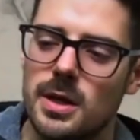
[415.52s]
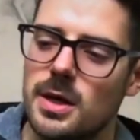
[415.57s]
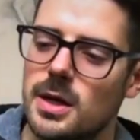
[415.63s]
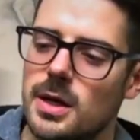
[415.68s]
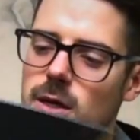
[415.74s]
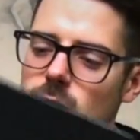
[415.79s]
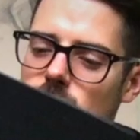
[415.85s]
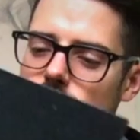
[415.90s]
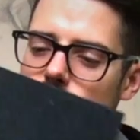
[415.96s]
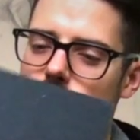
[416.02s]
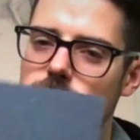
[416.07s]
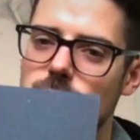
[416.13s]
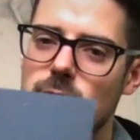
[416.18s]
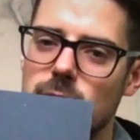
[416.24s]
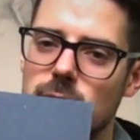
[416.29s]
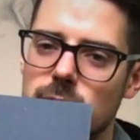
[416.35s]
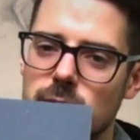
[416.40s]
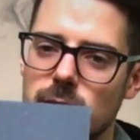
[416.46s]
It's
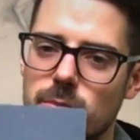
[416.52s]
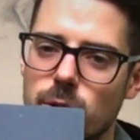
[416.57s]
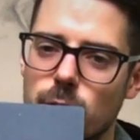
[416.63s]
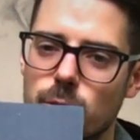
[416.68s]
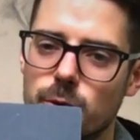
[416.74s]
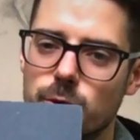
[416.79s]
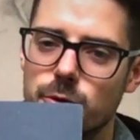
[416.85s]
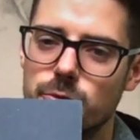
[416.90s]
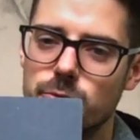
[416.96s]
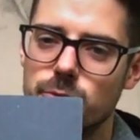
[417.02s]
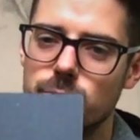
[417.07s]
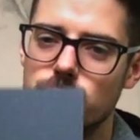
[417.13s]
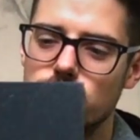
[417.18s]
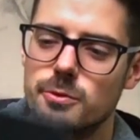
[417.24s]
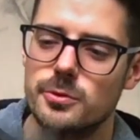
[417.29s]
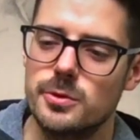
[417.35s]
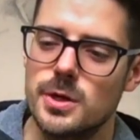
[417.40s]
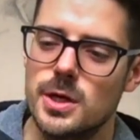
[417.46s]
not going to poke
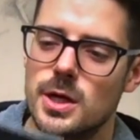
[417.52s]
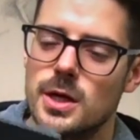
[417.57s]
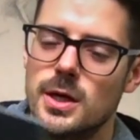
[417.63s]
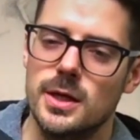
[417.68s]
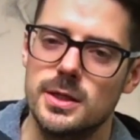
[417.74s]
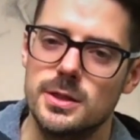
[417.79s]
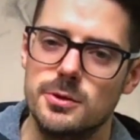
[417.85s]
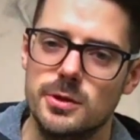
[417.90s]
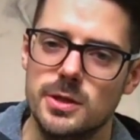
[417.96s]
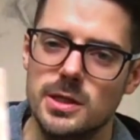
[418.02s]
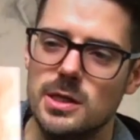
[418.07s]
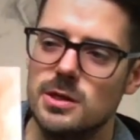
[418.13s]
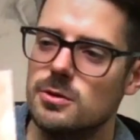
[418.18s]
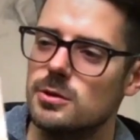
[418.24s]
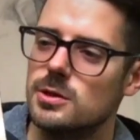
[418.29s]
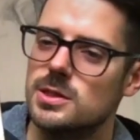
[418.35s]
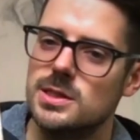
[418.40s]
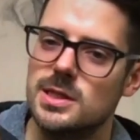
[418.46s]
through. You can
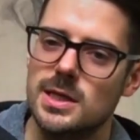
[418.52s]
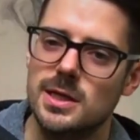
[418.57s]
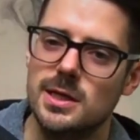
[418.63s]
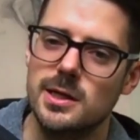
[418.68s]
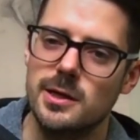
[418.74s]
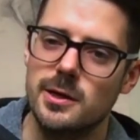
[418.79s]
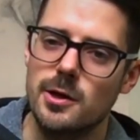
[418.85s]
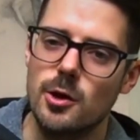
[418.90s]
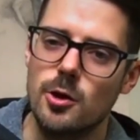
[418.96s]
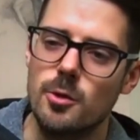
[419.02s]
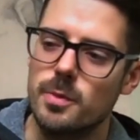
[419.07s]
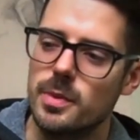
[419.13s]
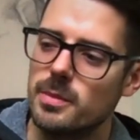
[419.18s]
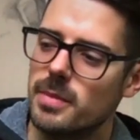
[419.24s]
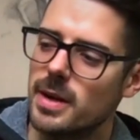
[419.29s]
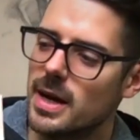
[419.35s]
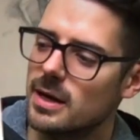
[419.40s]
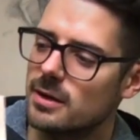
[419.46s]
either stick it in an open
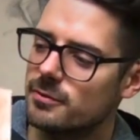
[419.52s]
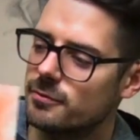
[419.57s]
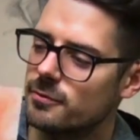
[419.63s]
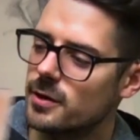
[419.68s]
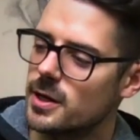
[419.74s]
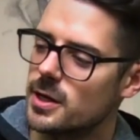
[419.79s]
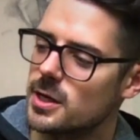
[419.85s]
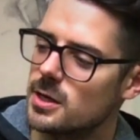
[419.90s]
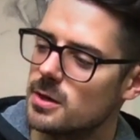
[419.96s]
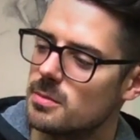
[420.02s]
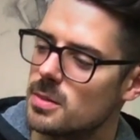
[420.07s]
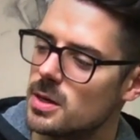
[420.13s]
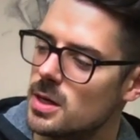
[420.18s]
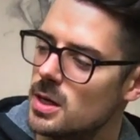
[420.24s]
back frame.